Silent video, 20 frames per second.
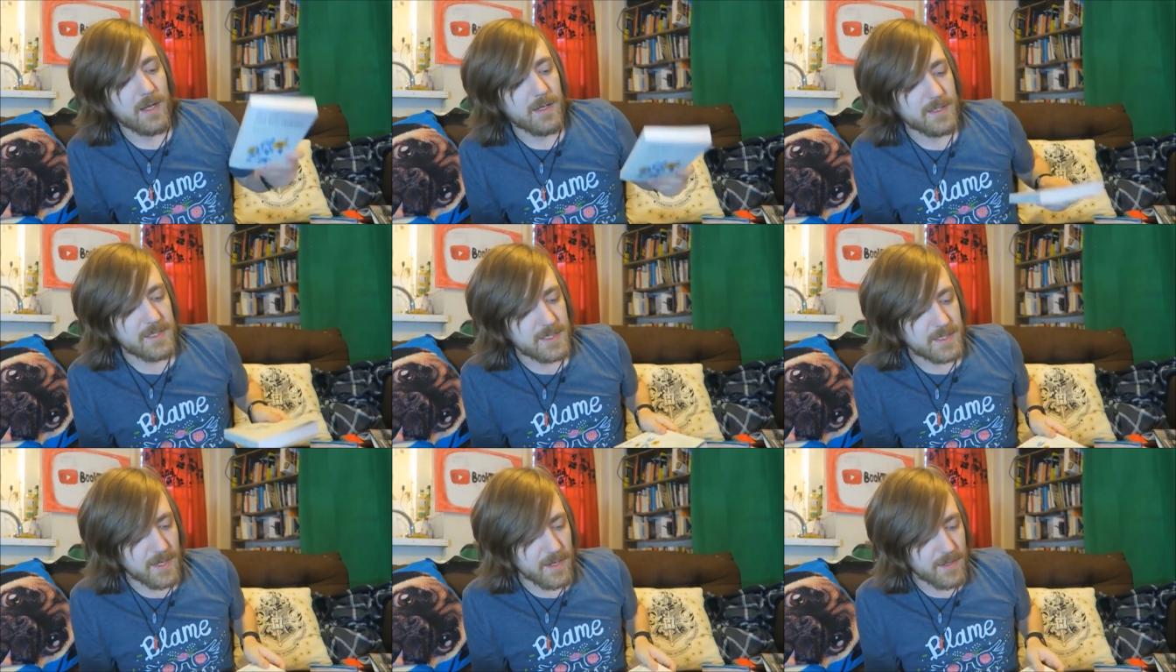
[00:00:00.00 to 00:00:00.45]

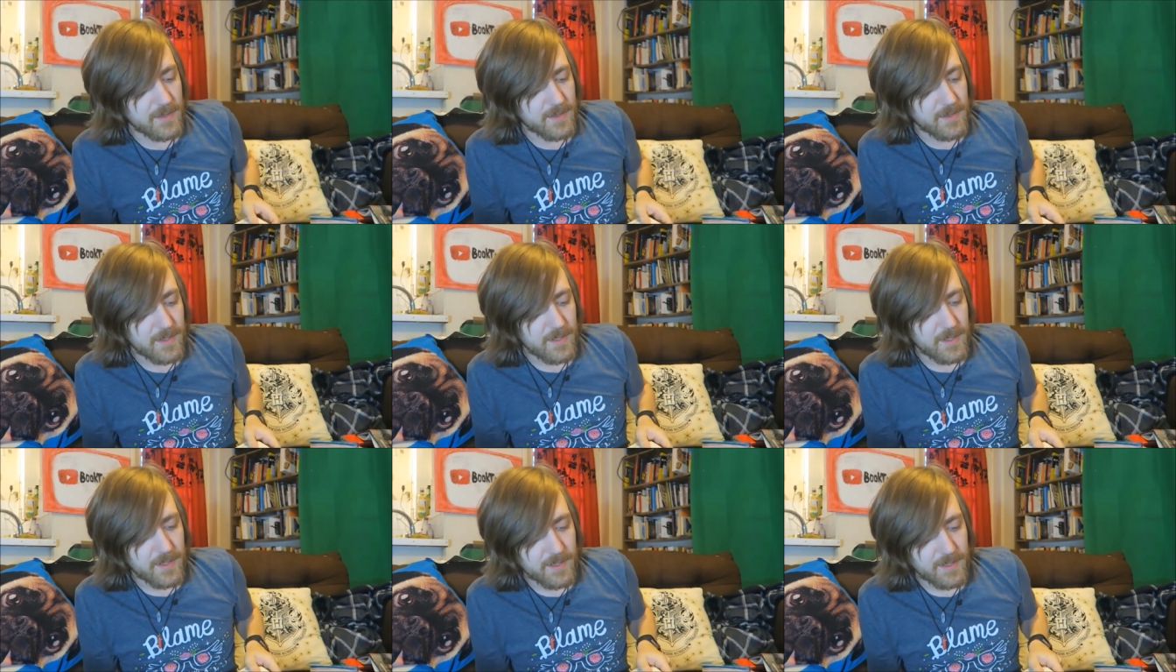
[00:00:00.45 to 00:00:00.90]
And
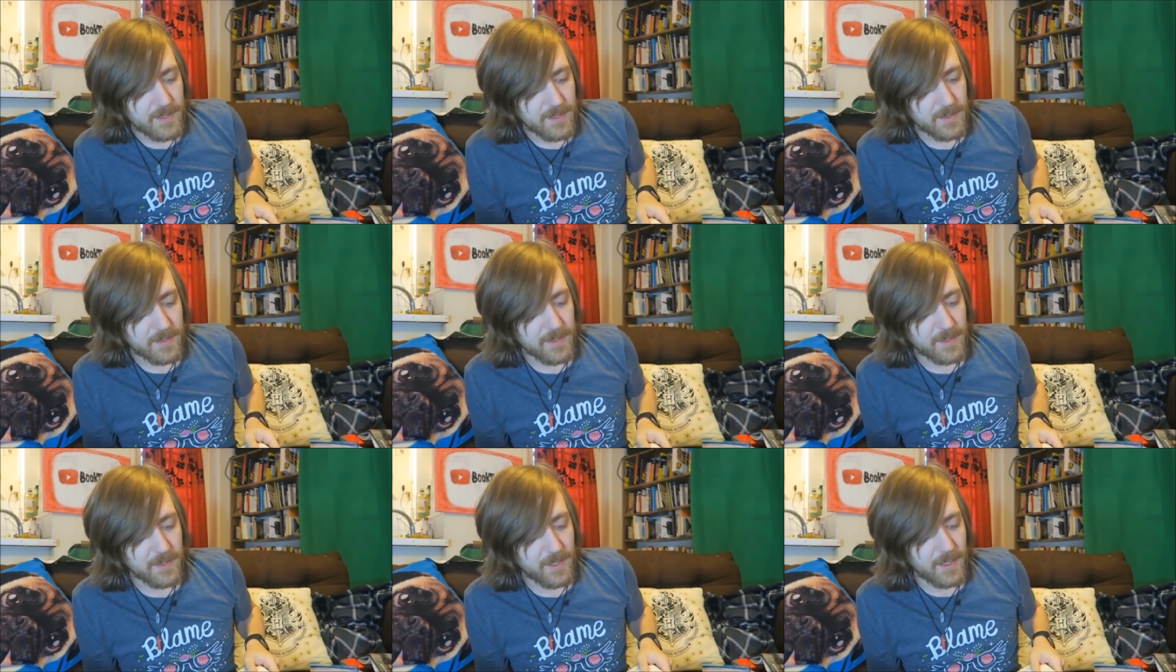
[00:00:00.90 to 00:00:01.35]
so,
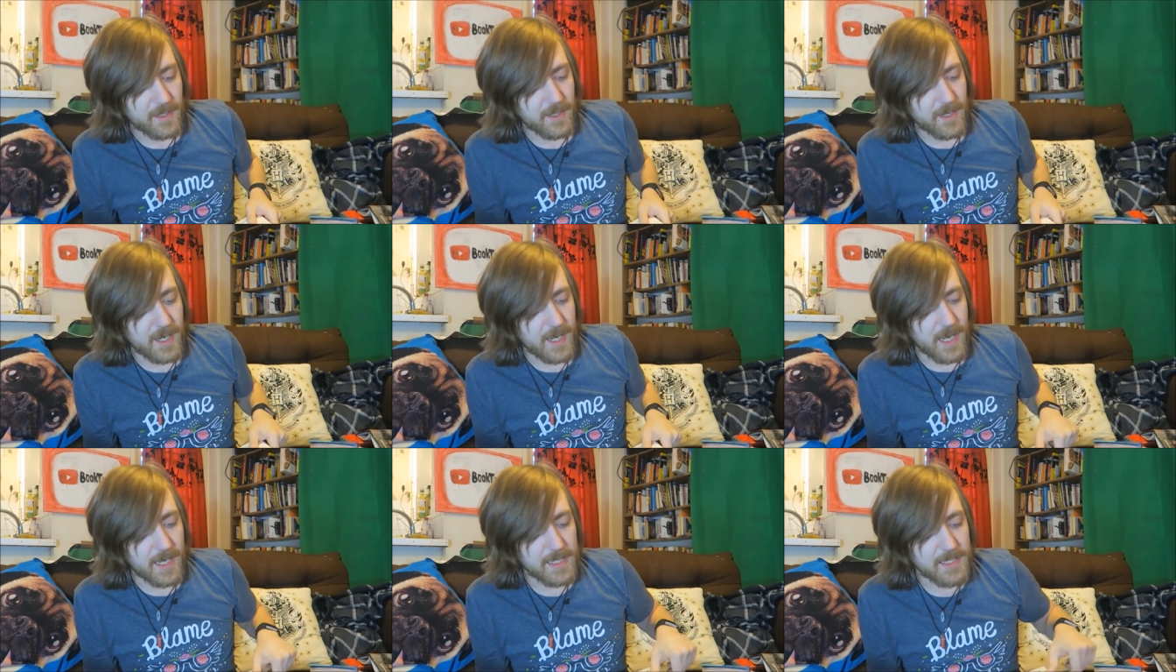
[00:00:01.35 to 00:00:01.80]

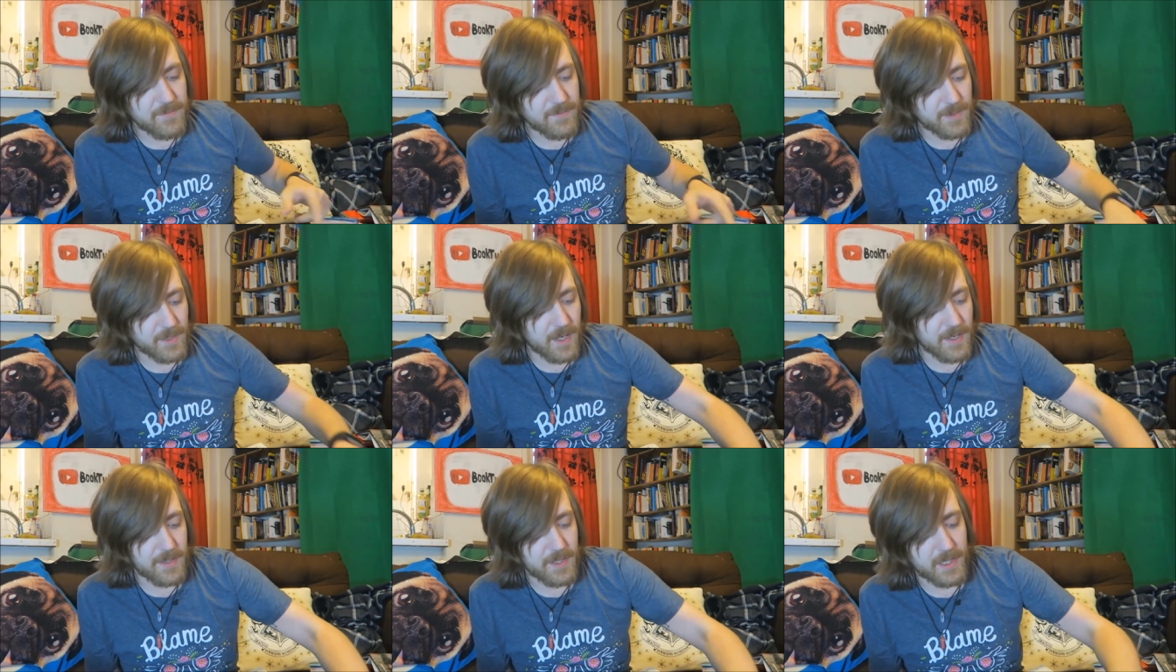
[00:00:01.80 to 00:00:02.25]
like, and
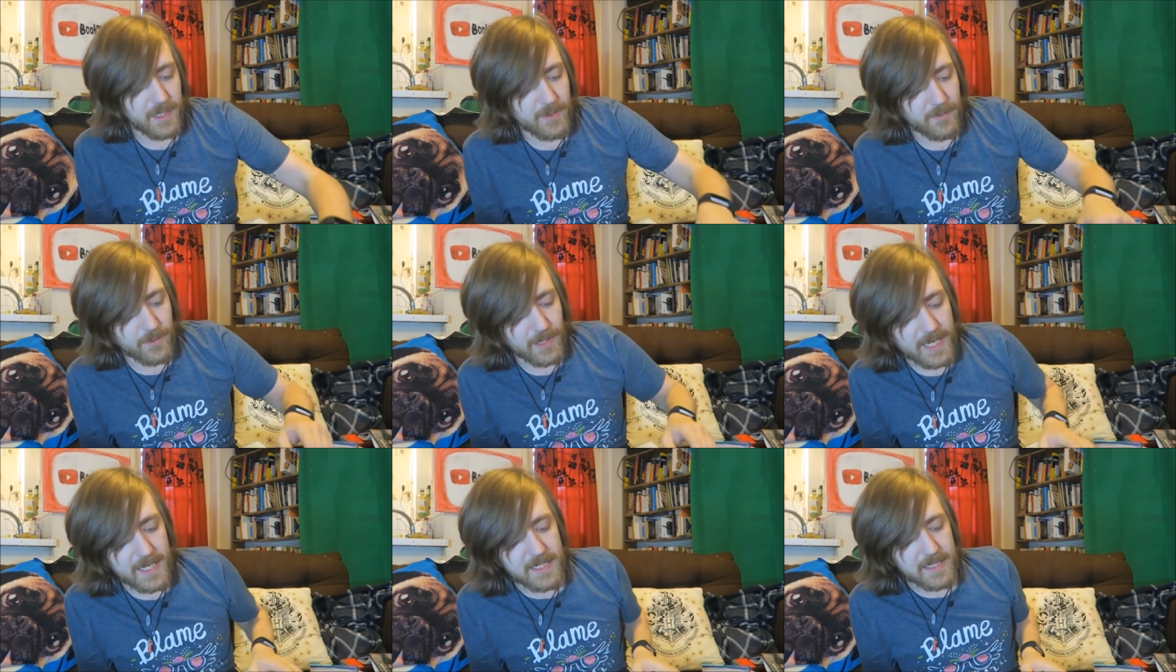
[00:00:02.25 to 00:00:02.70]
even like the
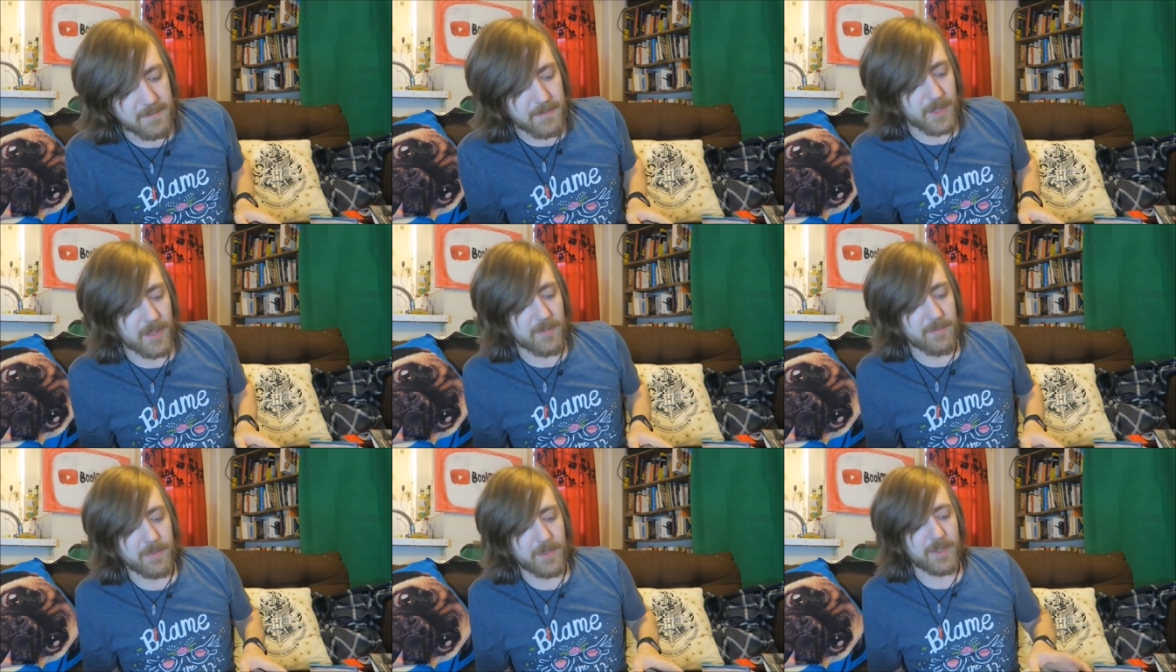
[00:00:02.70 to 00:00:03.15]
little
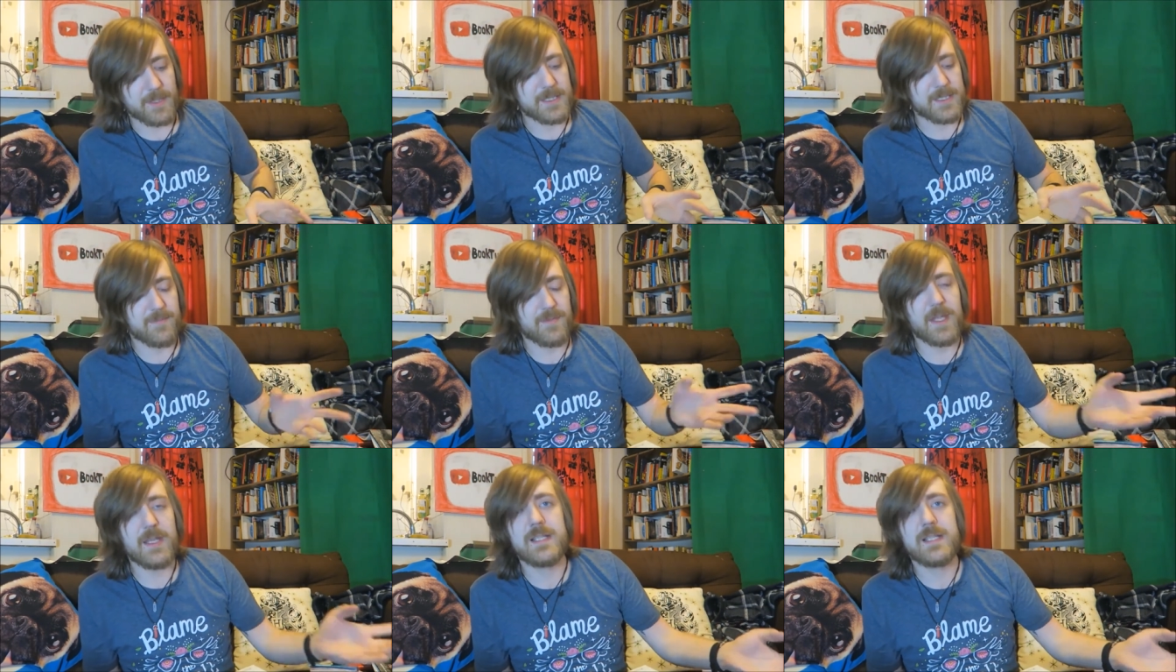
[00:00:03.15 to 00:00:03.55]
Ladybird books,